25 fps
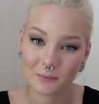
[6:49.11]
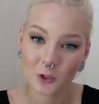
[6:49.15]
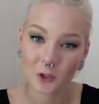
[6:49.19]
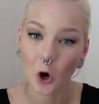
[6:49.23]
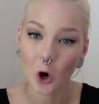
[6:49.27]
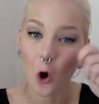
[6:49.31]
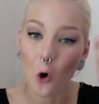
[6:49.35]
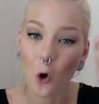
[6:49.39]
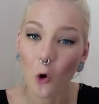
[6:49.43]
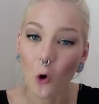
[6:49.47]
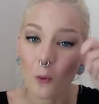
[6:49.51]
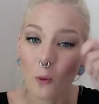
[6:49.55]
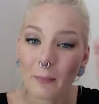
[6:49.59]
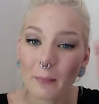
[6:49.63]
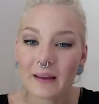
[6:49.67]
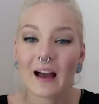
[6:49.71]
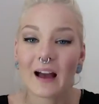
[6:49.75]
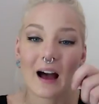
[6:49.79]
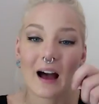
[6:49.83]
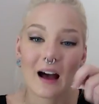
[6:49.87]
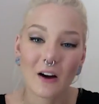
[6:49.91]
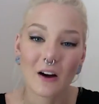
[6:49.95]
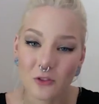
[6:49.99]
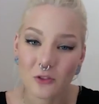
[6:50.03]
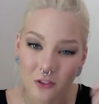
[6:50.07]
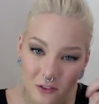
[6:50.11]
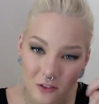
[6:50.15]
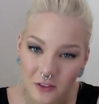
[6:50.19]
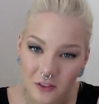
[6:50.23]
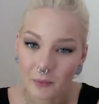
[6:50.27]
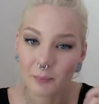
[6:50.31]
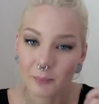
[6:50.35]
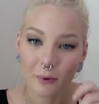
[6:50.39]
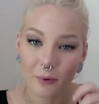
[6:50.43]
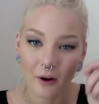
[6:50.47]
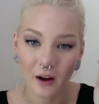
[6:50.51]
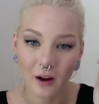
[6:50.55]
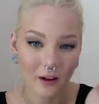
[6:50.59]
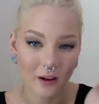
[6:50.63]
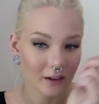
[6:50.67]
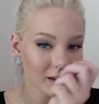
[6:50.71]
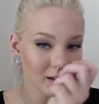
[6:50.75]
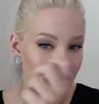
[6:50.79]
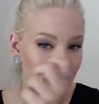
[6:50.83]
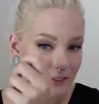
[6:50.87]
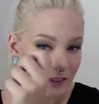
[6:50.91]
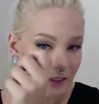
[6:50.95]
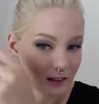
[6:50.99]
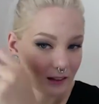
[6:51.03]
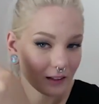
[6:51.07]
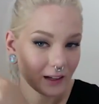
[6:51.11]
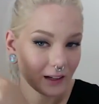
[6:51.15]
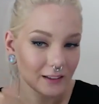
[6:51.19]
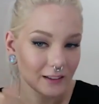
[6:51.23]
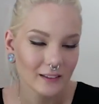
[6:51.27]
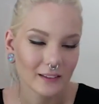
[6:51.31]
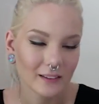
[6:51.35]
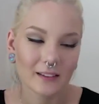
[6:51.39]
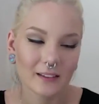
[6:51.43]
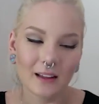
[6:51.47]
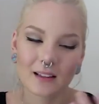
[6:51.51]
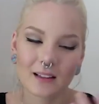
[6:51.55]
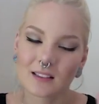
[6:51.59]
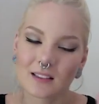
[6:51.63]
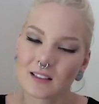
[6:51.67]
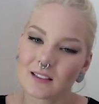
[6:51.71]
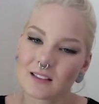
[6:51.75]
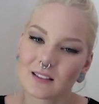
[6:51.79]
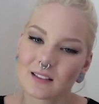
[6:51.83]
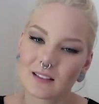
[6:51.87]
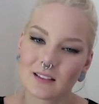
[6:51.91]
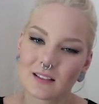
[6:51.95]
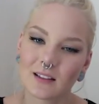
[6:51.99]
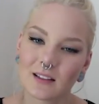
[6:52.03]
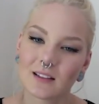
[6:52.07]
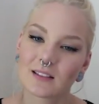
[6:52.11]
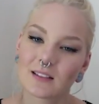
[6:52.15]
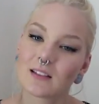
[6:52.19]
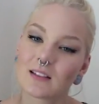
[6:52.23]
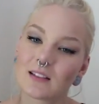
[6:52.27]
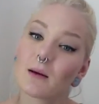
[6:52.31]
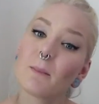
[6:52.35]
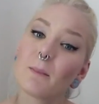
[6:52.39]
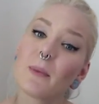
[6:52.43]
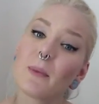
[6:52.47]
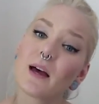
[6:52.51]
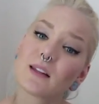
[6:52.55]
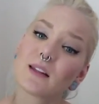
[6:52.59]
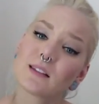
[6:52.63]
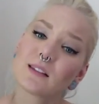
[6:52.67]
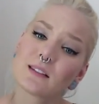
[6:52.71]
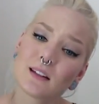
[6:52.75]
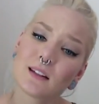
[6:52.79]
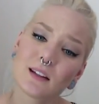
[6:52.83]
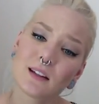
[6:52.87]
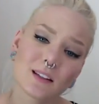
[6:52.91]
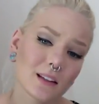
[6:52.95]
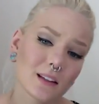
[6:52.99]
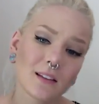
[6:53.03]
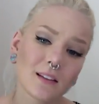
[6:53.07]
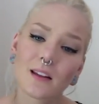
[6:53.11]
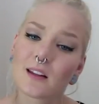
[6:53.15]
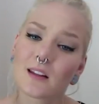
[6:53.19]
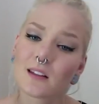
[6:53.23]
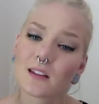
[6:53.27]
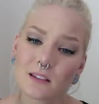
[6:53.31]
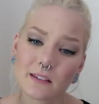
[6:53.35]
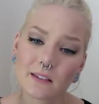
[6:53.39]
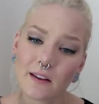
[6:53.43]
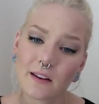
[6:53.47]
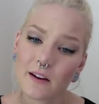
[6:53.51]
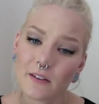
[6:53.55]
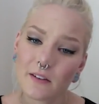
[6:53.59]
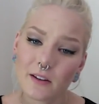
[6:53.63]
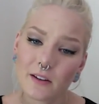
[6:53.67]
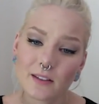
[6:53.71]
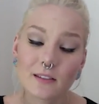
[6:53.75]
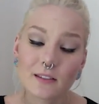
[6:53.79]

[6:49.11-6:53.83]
combing out the product a lot, and that just is a mess and it's unnecessary.